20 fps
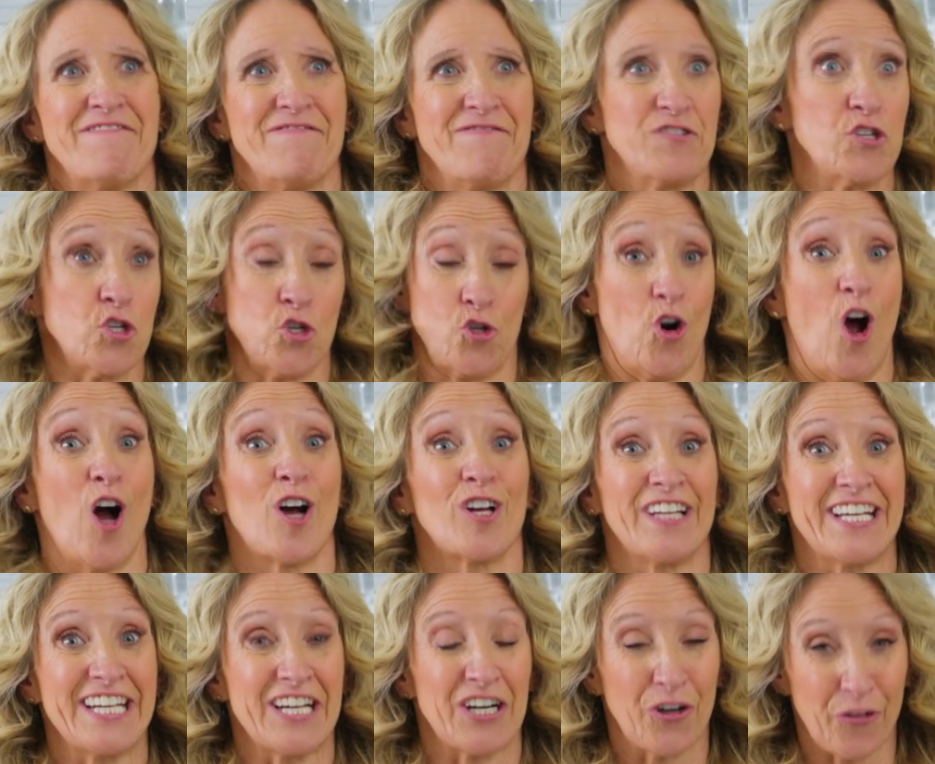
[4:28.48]

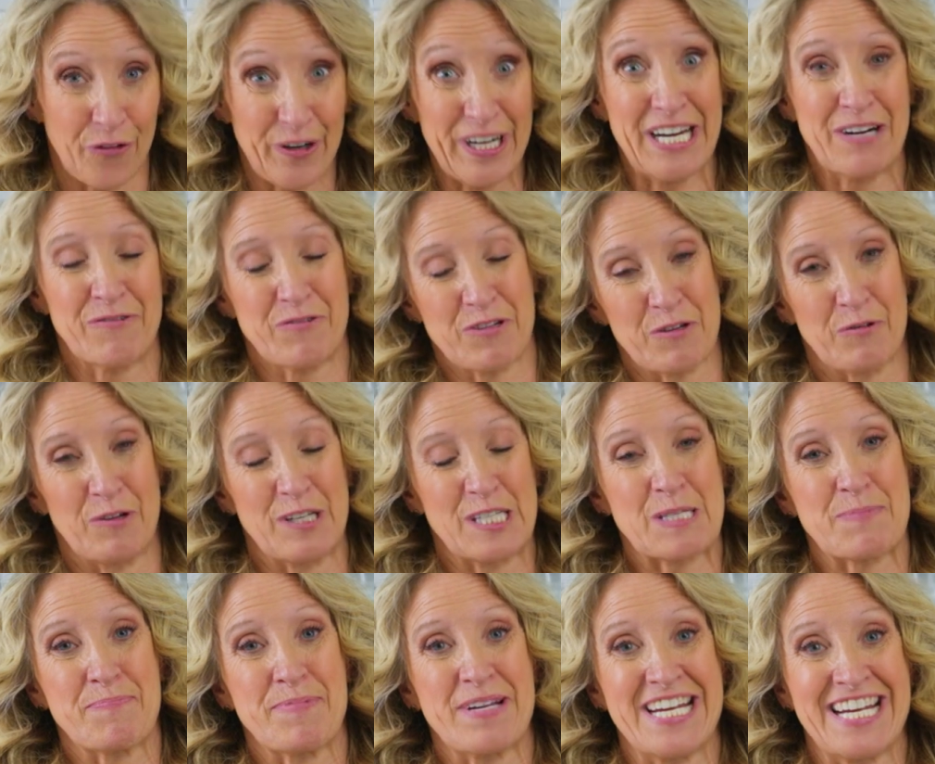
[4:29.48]
strongly agree with
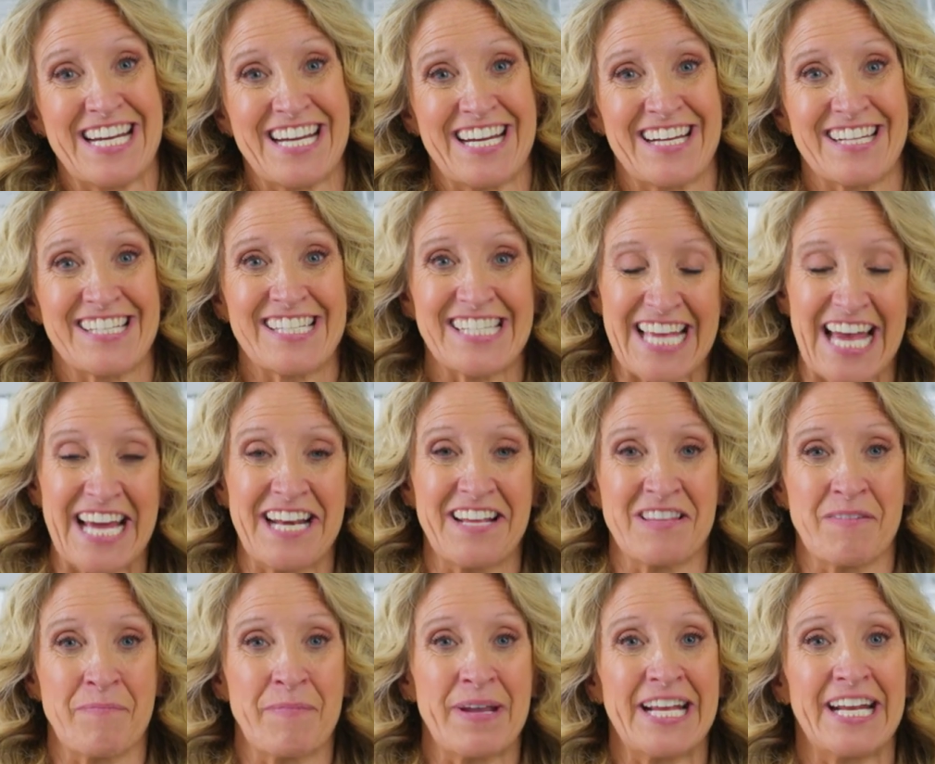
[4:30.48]
what's being said in
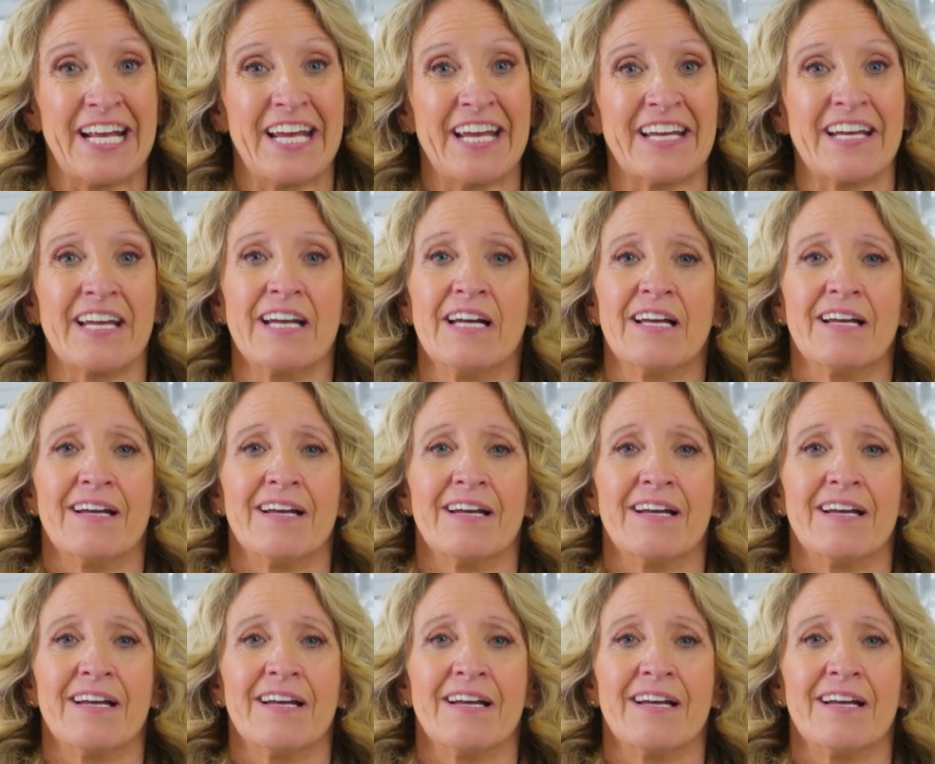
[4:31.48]
the meeting,